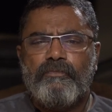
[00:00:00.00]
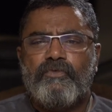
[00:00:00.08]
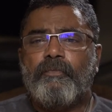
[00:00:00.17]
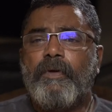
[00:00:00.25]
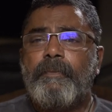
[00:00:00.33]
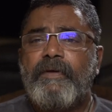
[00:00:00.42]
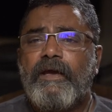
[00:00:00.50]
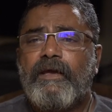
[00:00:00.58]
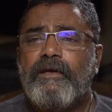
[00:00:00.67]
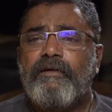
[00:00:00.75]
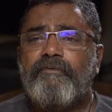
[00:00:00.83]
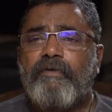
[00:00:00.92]
So maybe I
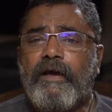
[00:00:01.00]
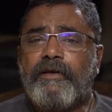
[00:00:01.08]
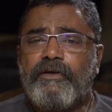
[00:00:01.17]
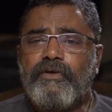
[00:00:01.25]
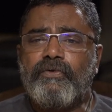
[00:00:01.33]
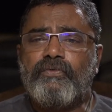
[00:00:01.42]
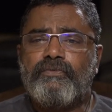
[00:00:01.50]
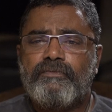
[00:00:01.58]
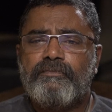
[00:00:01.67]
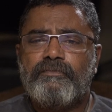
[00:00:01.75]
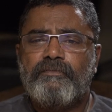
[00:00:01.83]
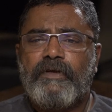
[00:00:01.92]
can invite you.
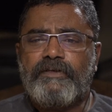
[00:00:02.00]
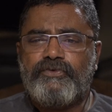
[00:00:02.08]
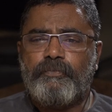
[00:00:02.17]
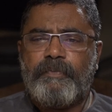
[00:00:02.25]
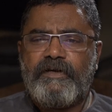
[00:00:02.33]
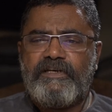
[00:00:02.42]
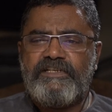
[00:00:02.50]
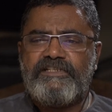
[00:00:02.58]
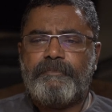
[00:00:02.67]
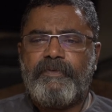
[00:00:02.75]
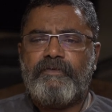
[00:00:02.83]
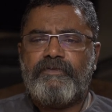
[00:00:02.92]
As you
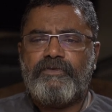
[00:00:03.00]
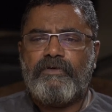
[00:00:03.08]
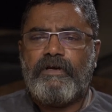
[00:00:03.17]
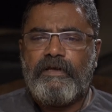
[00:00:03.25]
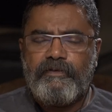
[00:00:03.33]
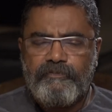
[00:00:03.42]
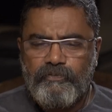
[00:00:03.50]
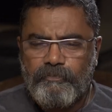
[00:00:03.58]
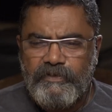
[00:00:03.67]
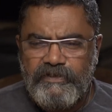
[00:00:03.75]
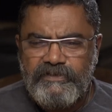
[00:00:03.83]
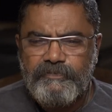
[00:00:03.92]
participate with your life, you
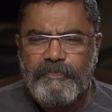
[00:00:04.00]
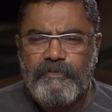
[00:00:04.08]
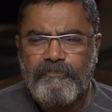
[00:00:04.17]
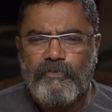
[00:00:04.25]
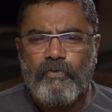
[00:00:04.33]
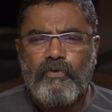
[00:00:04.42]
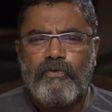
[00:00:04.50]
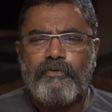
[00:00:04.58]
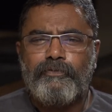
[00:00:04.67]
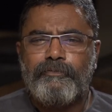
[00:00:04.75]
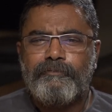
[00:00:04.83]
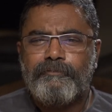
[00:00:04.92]
participate for all
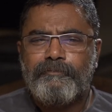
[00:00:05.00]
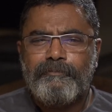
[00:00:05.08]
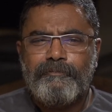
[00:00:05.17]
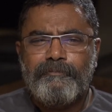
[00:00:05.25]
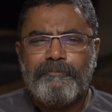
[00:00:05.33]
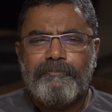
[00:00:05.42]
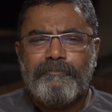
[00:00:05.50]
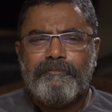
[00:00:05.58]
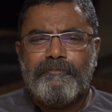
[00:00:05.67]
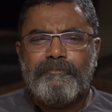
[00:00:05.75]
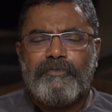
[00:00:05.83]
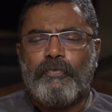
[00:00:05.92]
too.
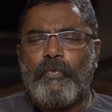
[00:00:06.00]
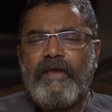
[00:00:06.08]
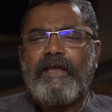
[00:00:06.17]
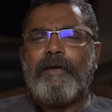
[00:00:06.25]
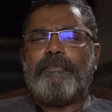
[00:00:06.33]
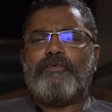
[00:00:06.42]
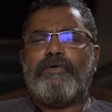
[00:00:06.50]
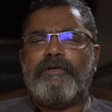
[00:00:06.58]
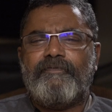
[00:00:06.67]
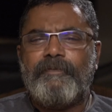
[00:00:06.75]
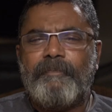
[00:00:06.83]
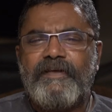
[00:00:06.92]
To wake up, to
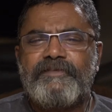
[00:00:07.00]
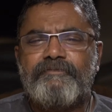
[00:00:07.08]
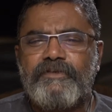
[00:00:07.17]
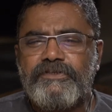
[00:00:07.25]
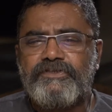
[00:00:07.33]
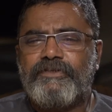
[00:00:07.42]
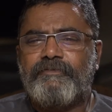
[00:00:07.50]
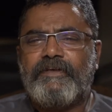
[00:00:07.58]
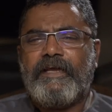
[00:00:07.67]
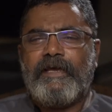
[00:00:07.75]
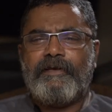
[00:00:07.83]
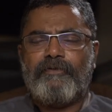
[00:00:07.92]
live the best version
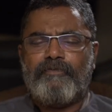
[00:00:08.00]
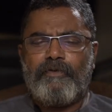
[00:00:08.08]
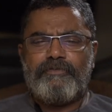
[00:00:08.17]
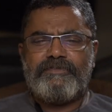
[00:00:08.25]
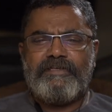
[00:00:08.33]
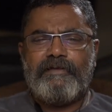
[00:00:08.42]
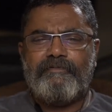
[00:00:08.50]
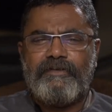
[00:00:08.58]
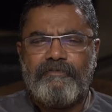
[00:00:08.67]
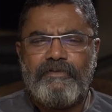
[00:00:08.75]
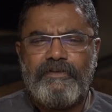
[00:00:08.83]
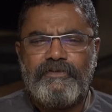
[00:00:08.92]
we can of ourselves,
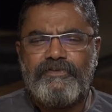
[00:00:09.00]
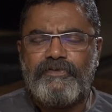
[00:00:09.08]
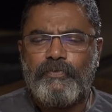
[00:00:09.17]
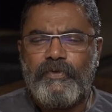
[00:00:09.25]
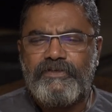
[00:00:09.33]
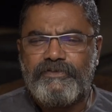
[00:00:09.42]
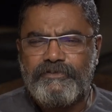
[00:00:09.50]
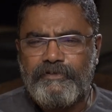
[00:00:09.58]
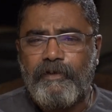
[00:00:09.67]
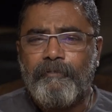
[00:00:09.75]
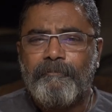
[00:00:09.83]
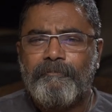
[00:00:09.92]
given the
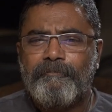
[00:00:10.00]
situations are.